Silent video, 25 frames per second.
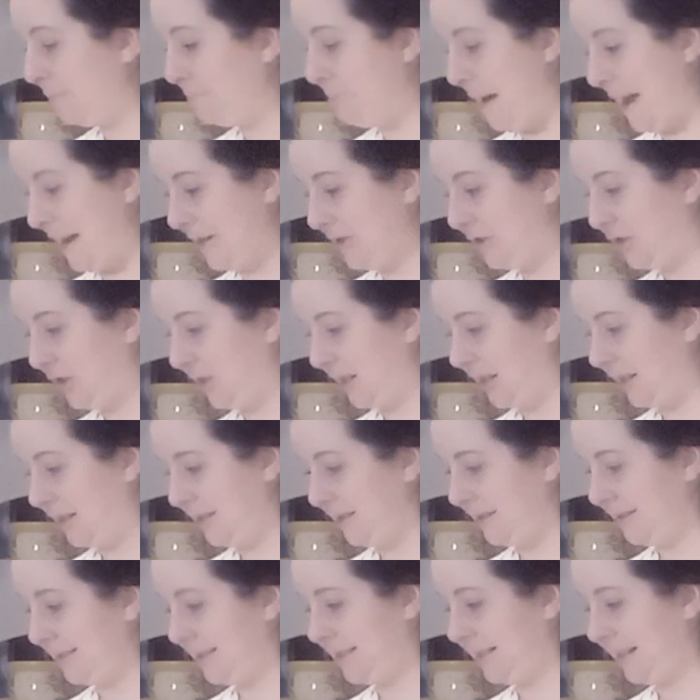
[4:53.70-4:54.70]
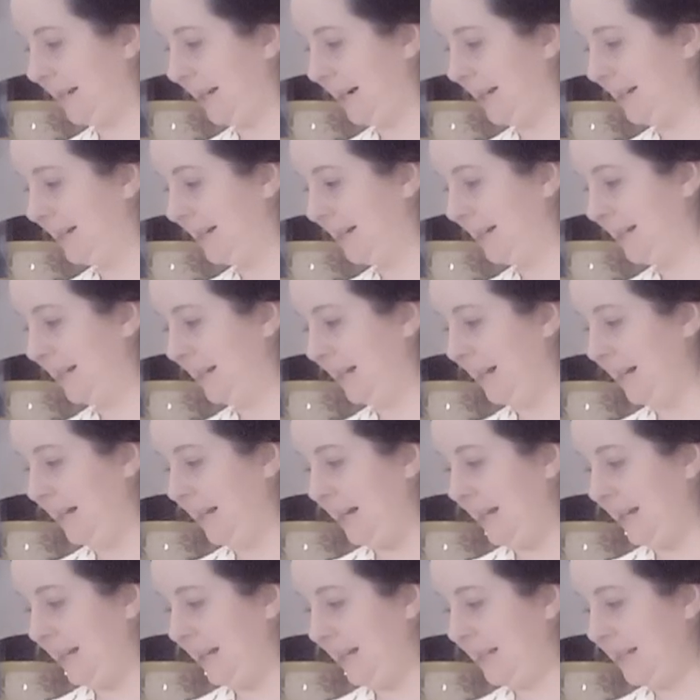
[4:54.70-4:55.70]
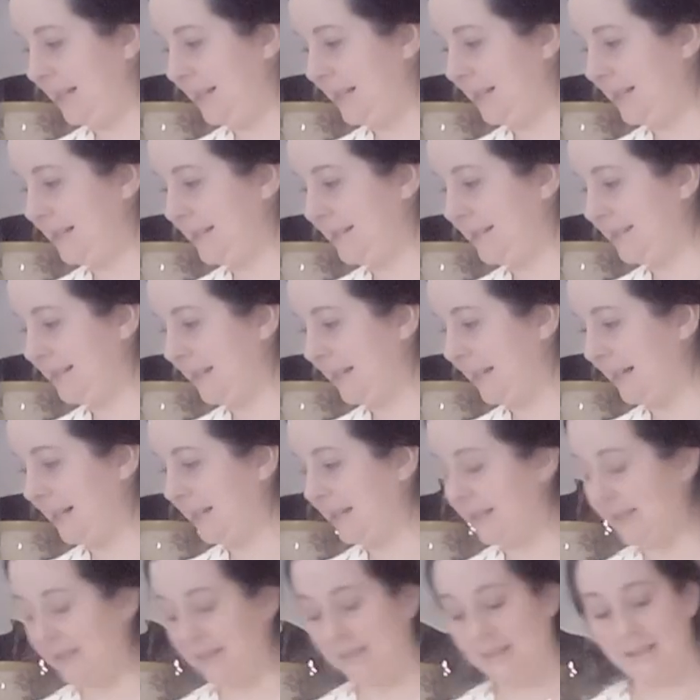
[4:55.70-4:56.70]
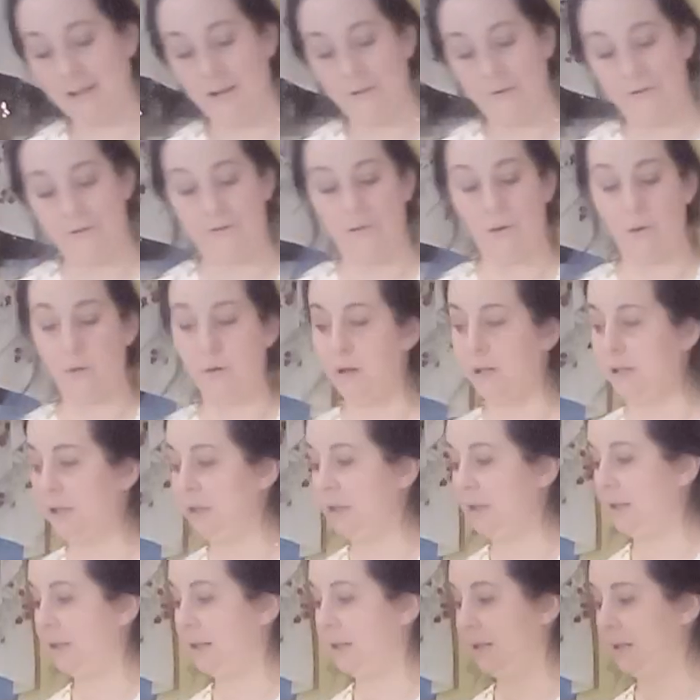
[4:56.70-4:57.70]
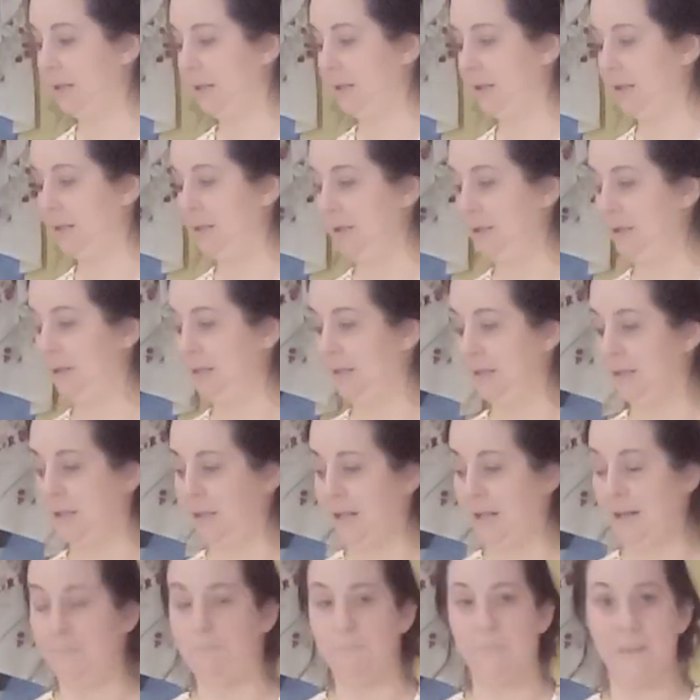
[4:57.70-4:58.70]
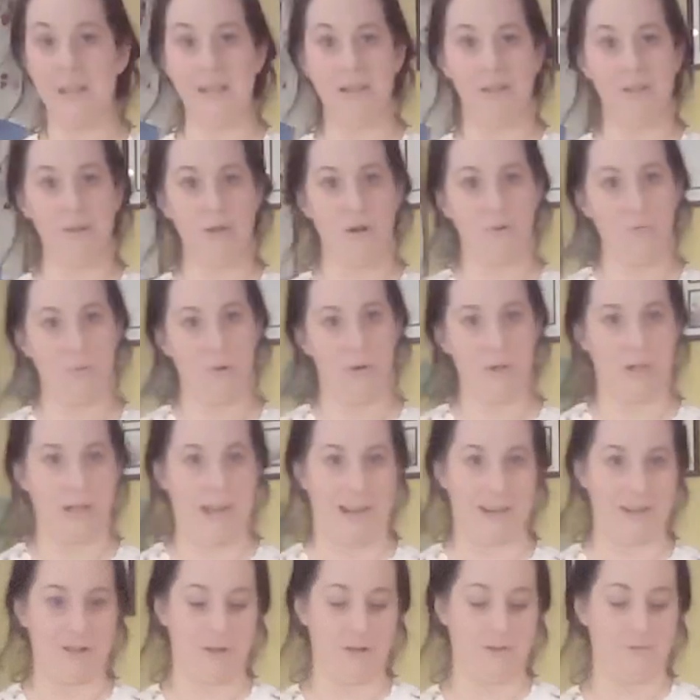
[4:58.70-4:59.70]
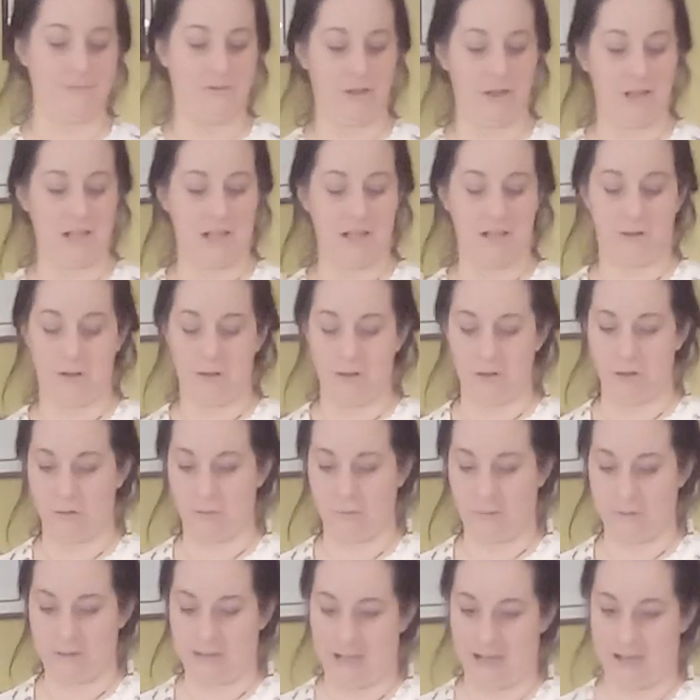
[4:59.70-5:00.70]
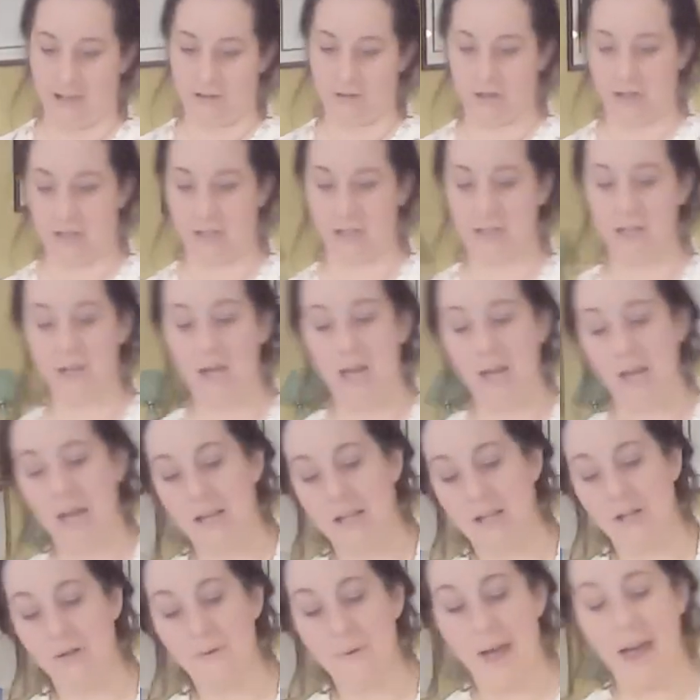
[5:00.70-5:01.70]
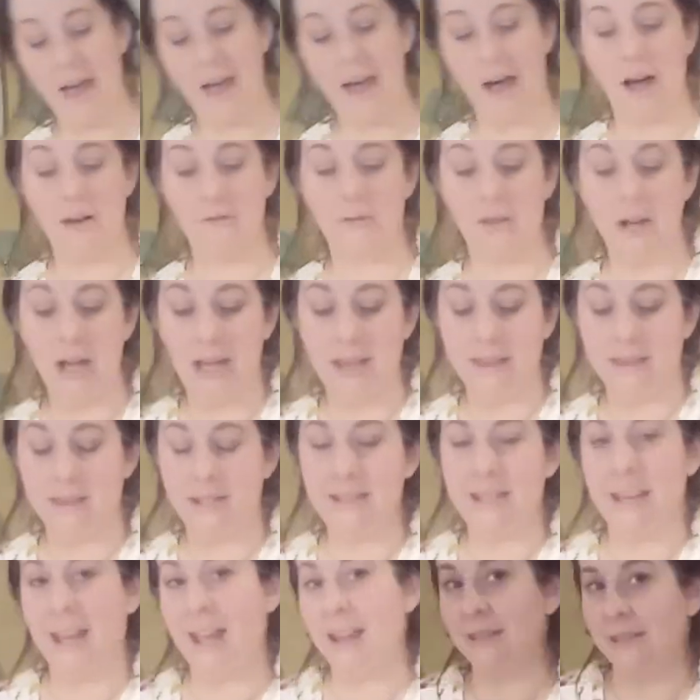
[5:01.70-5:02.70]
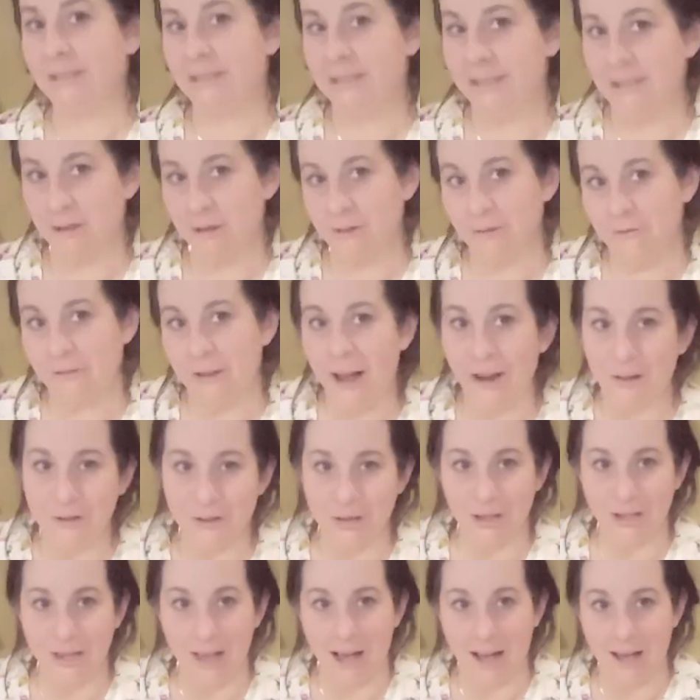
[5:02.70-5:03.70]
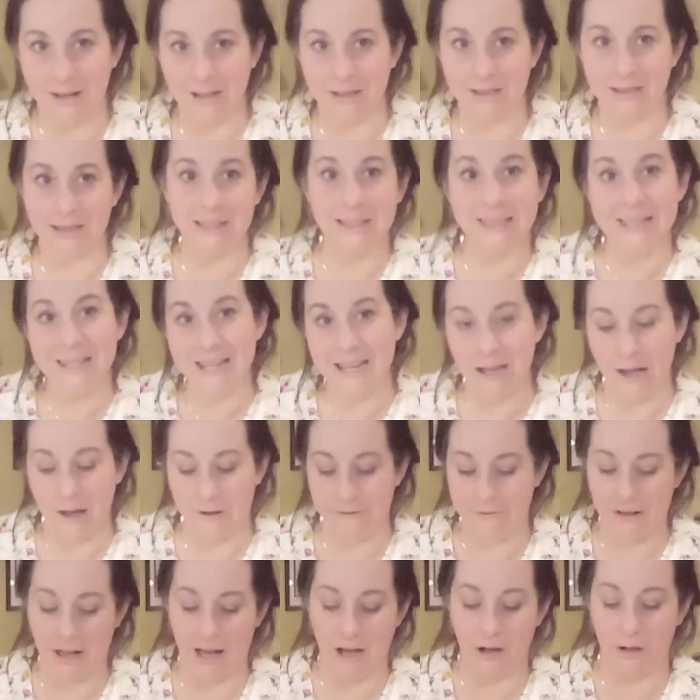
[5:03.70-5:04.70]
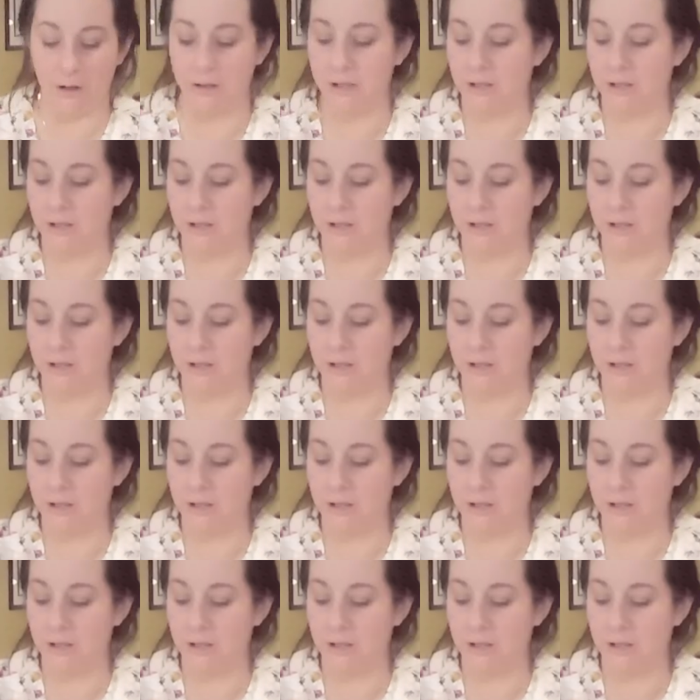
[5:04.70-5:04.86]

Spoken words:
mentions is for medial rotation for internal rotation, you have the tensor fascia lata, the TFL.